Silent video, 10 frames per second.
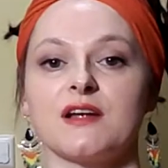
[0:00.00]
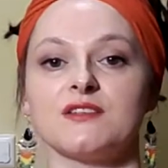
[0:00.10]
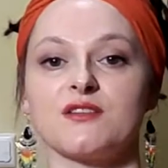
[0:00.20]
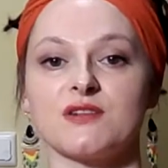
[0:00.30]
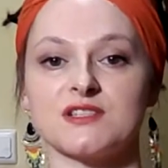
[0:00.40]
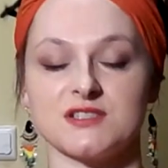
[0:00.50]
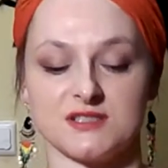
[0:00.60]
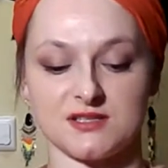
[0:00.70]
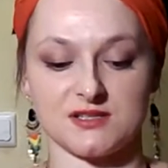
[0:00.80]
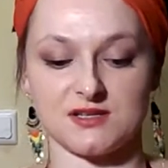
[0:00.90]
your
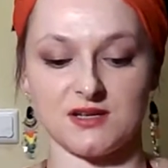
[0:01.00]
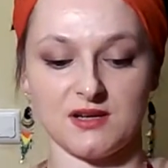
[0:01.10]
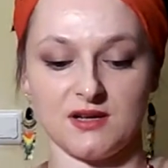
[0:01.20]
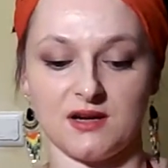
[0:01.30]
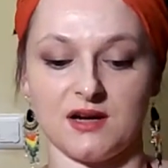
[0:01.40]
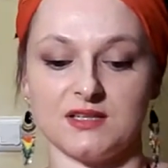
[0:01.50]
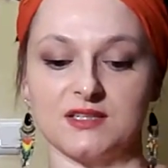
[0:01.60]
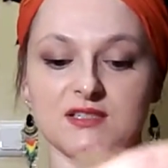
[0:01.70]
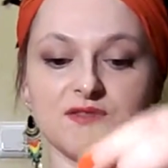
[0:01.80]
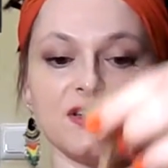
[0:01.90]
questions under
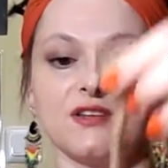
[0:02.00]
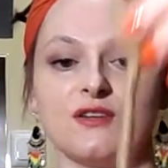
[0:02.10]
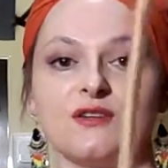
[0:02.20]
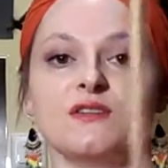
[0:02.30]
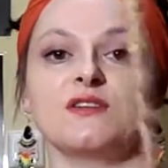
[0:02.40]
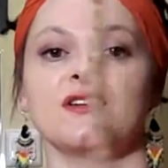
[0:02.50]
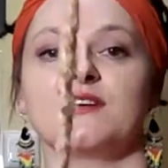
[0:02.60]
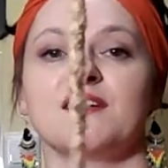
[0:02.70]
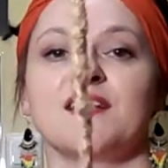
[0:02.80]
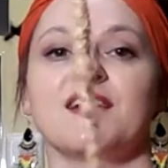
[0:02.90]
this video.
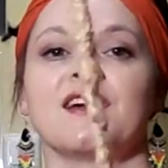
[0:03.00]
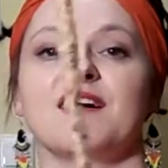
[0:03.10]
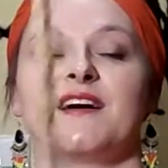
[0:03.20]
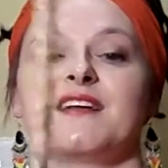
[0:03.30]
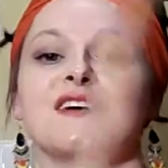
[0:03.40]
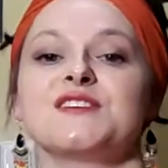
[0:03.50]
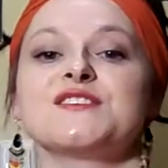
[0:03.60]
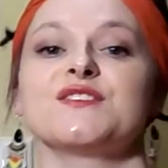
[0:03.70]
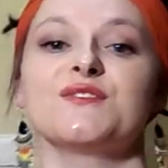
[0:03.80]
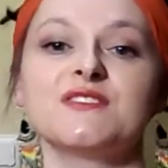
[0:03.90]
And I'll
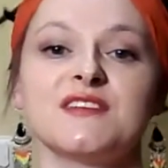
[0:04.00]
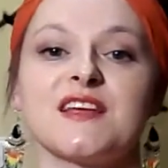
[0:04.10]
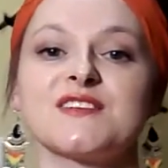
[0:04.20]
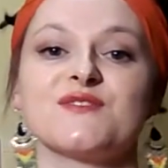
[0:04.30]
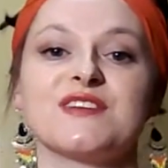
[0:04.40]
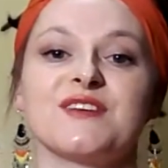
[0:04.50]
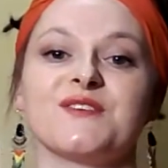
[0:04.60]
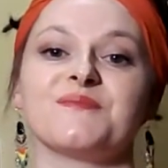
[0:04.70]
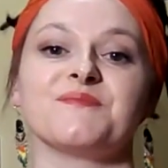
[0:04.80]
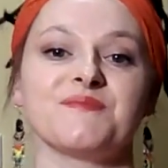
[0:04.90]
see you in the next video.
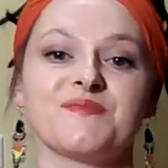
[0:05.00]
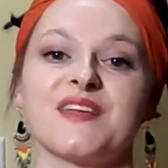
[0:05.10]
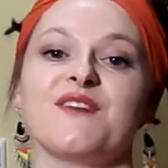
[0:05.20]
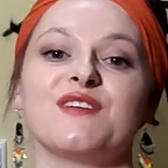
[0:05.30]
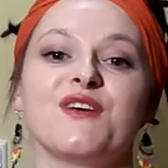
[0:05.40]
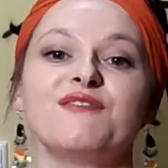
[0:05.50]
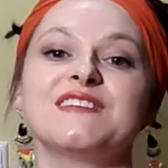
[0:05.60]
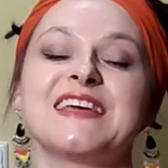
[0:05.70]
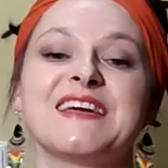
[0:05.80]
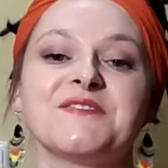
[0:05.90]
Have a lovely
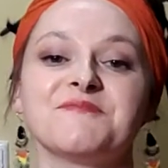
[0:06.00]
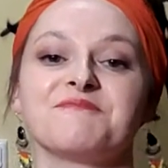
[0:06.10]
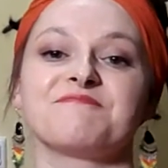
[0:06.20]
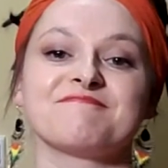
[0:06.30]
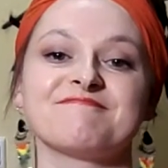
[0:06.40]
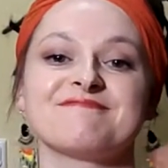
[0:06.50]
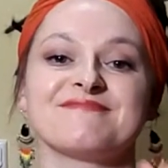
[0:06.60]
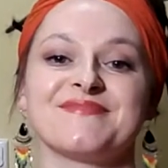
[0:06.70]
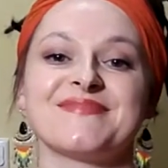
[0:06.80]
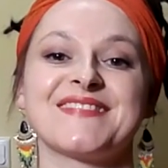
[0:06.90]
day.
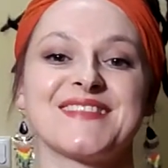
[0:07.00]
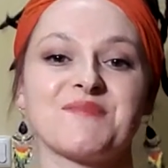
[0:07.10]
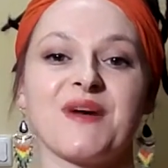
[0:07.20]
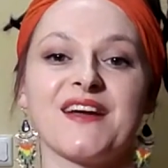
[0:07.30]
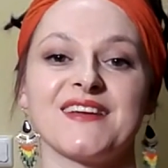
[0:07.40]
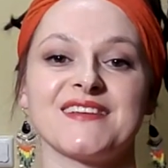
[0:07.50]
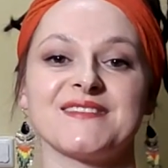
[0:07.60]
Bye.